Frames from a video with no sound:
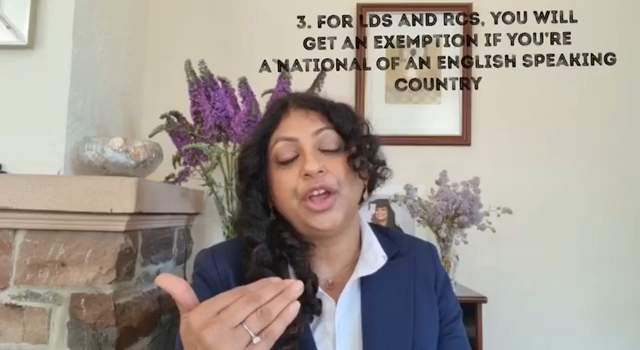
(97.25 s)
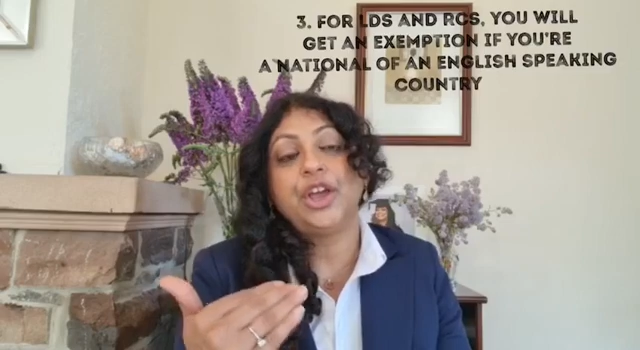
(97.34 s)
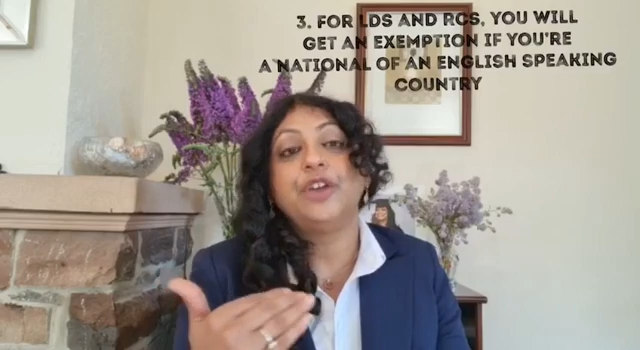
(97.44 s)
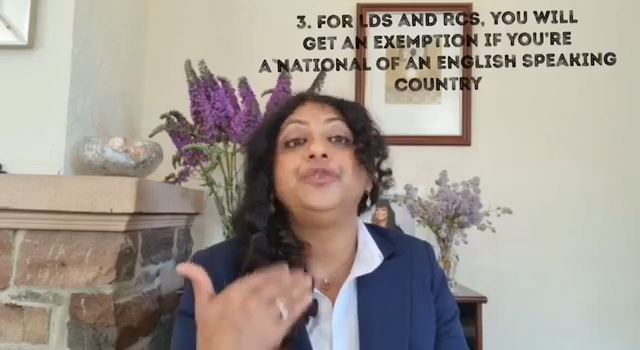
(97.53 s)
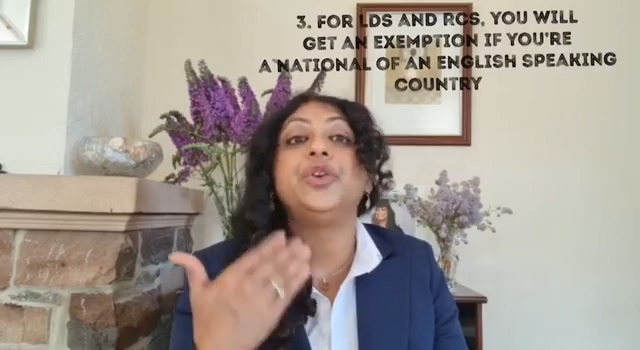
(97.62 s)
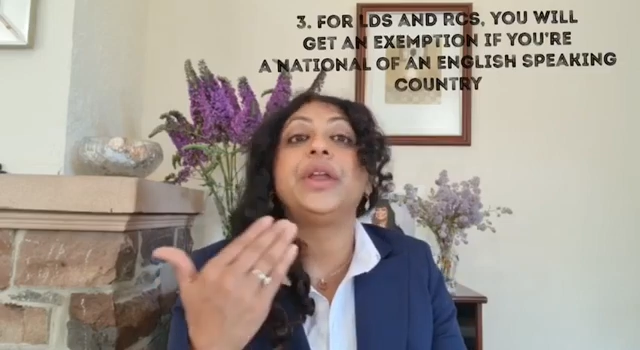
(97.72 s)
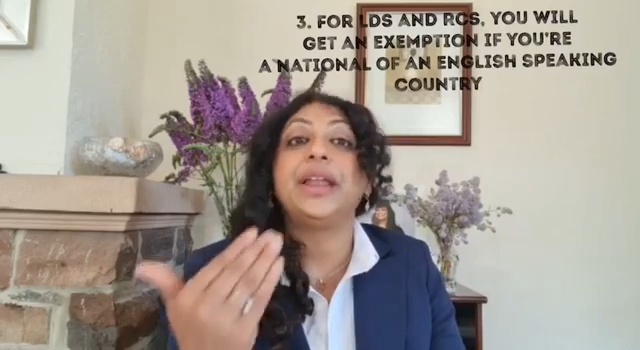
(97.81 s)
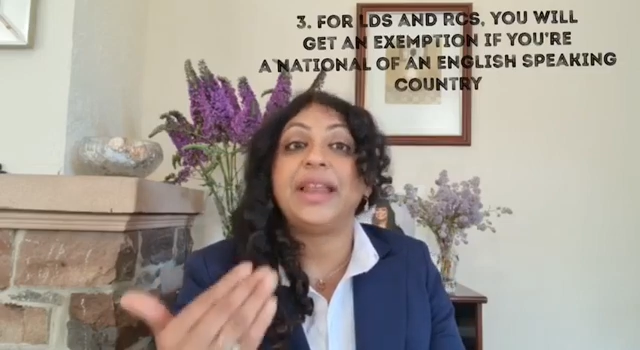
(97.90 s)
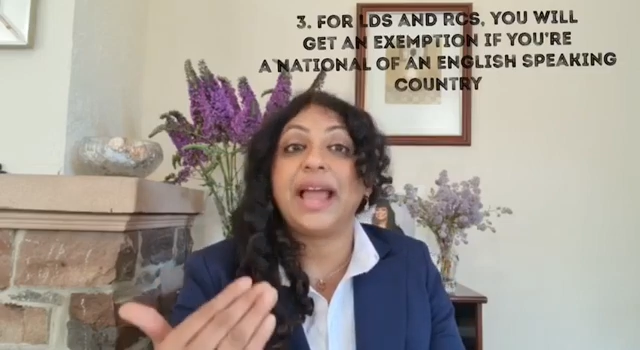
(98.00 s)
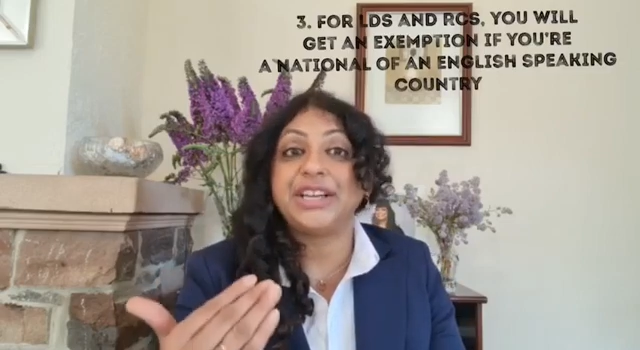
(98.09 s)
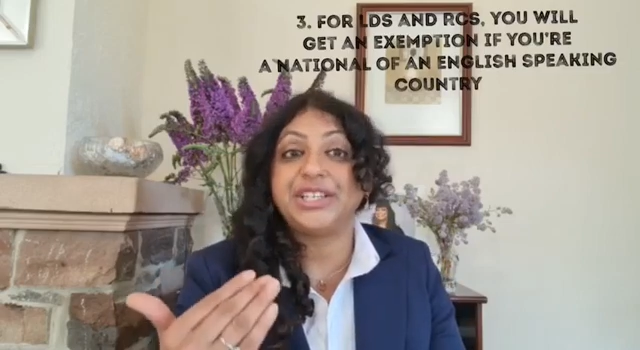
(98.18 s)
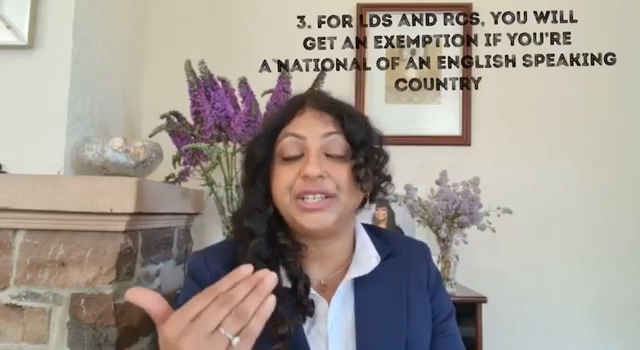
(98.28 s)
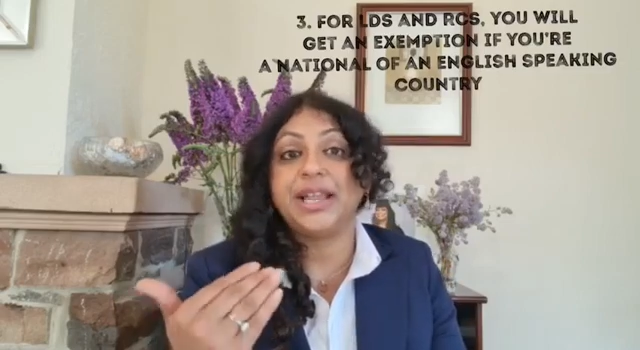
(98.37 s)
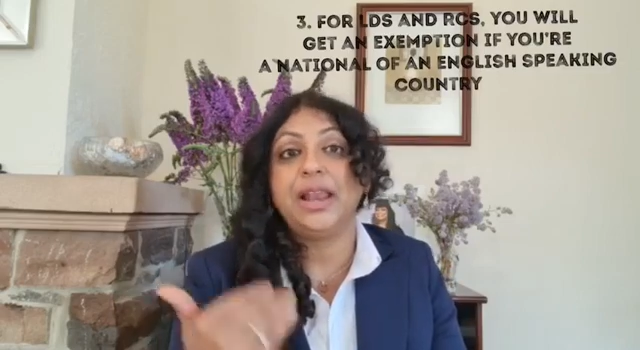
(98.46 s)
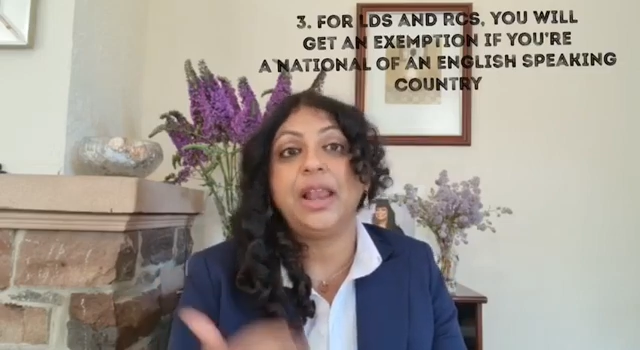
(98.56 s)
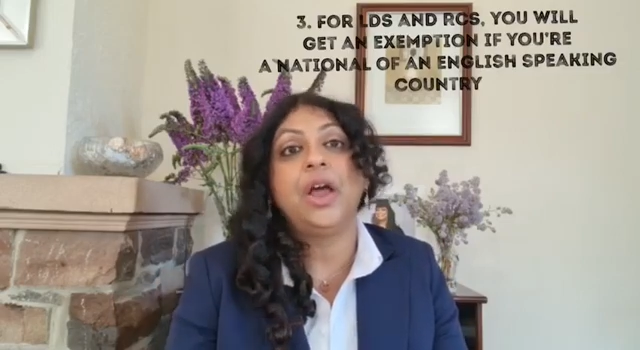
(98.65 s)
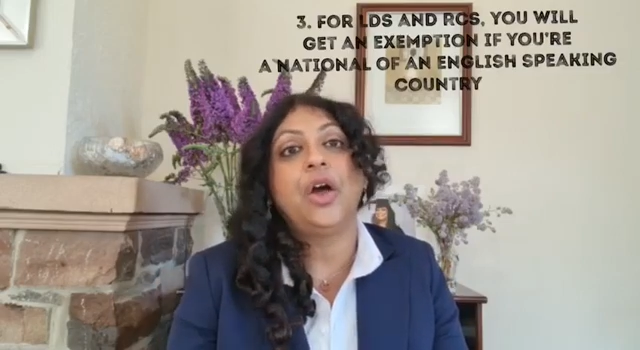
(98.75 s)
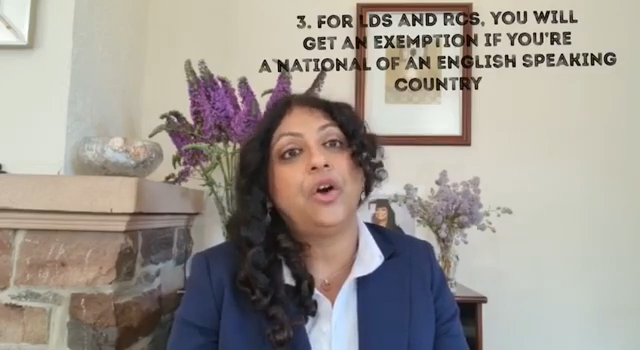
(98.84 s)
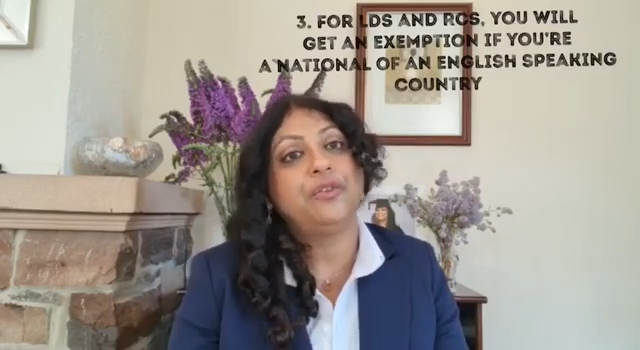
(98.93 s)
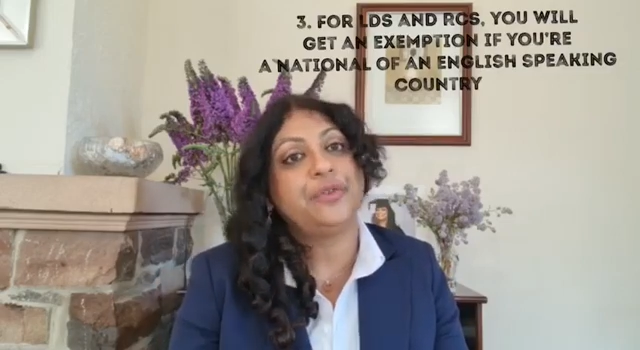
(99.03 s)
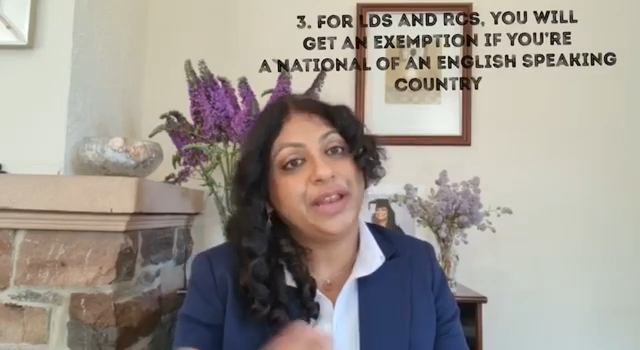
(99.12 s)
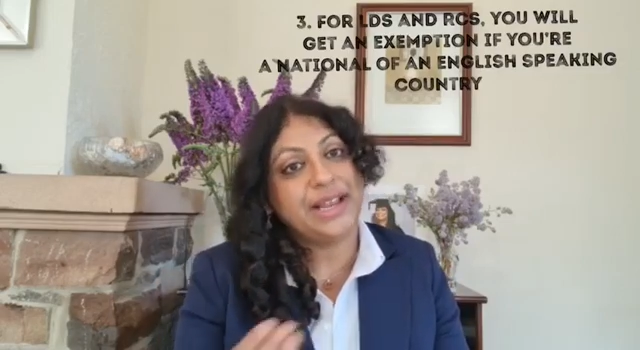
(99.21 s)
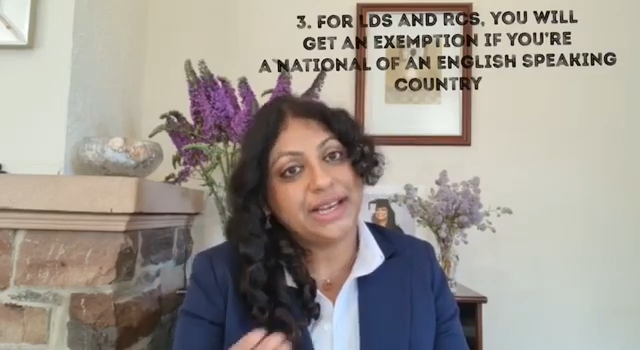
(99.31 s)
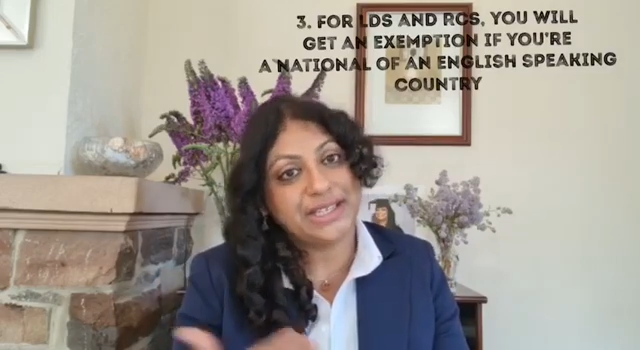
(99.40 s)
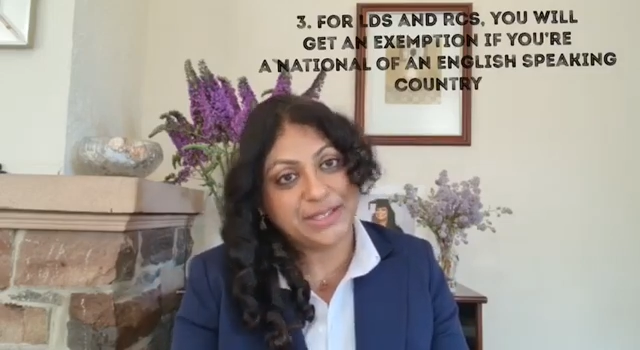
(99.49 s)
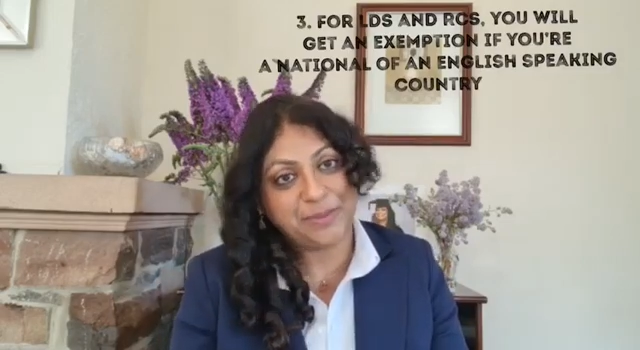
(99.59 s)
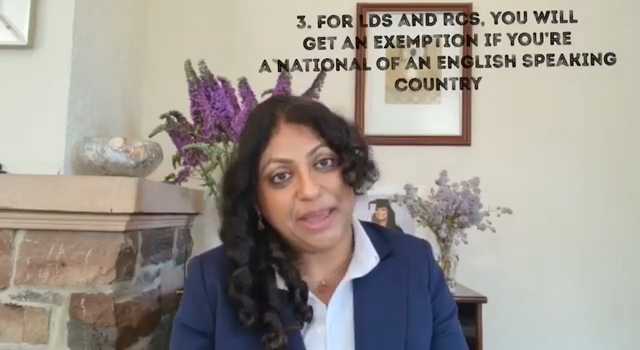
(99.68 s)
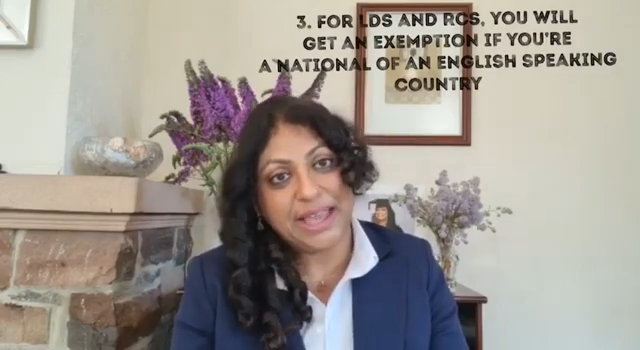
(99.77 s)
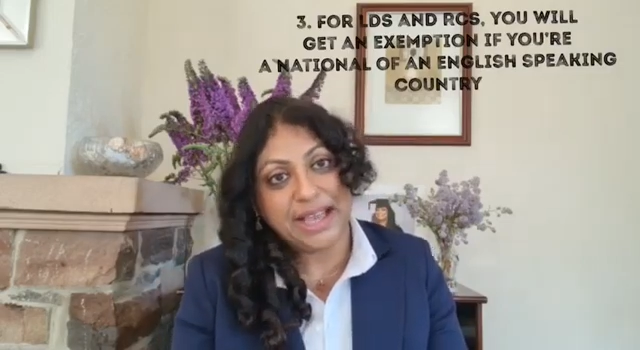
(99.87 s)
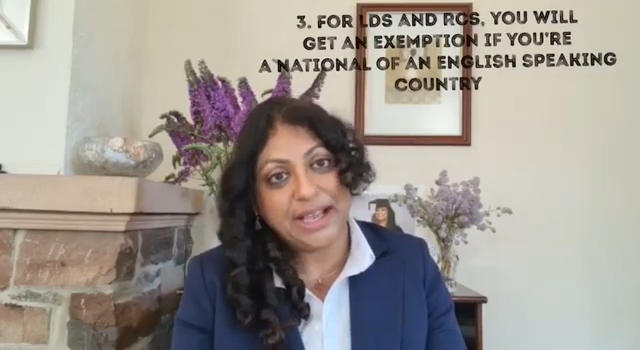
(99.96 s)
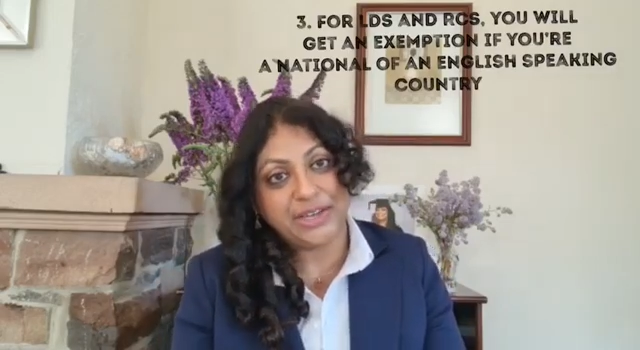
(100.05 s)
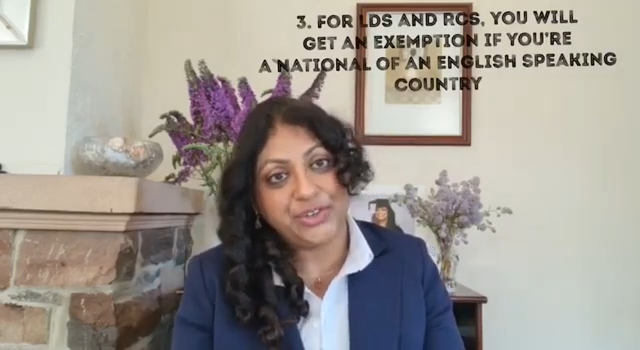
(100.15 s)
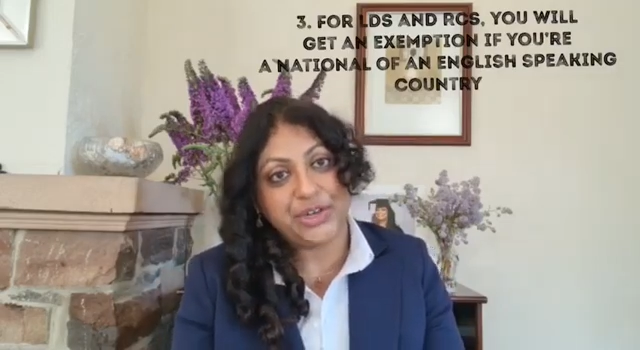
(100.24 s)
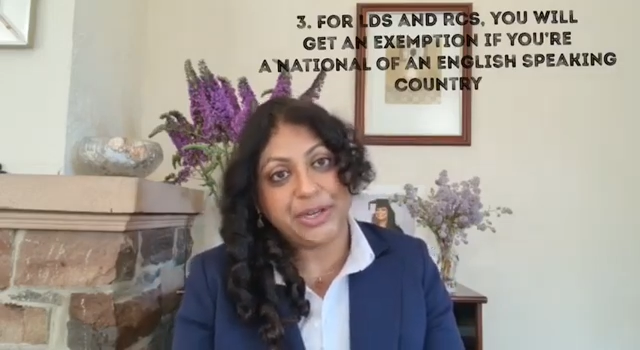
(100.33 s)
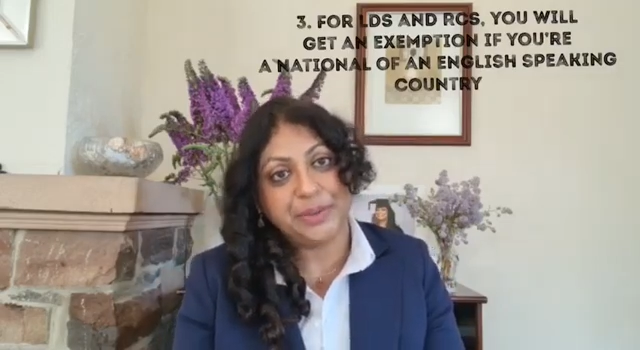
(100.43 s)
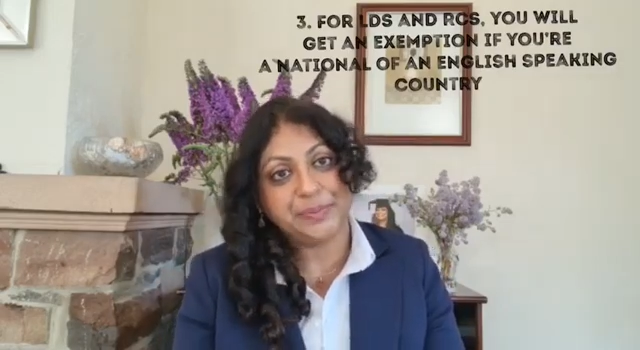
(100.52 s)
if you are a national of an English-speaking country.